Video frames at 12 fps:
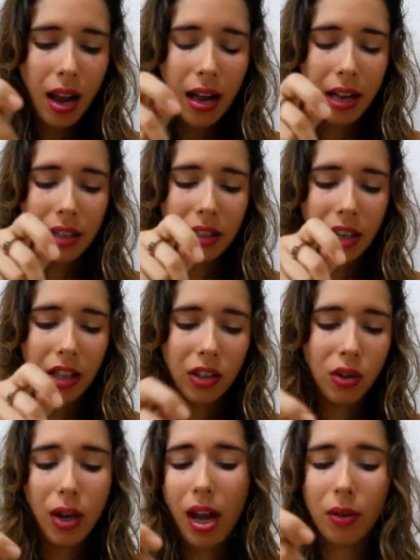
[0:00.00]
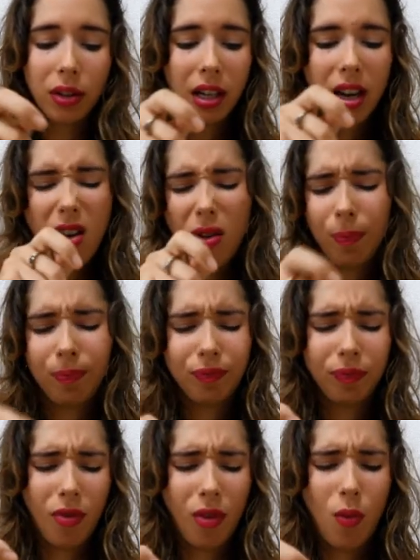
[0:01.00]
And so yeah, I was like, oh,
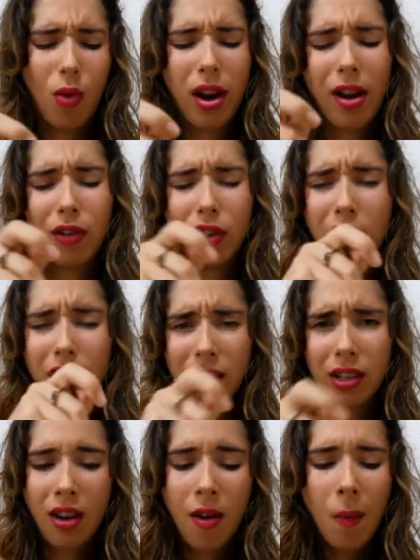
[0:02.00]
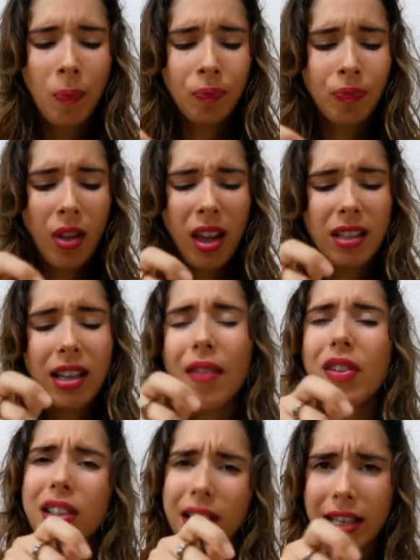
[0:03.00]
whatever. Let's
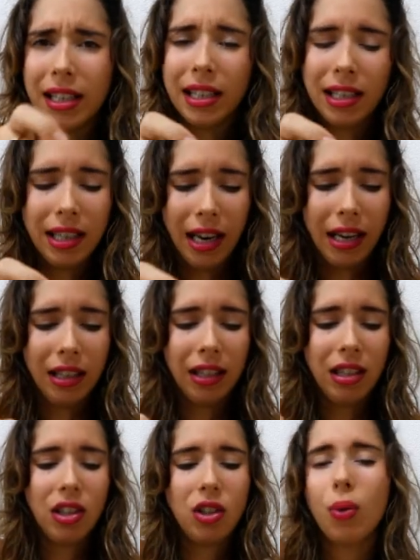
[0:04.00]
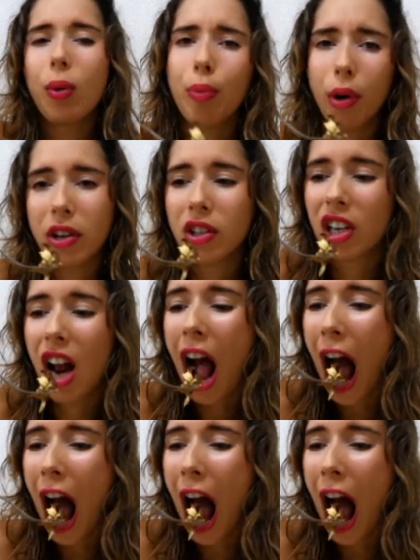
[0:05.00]
have a lazy day. Let's do a brunch.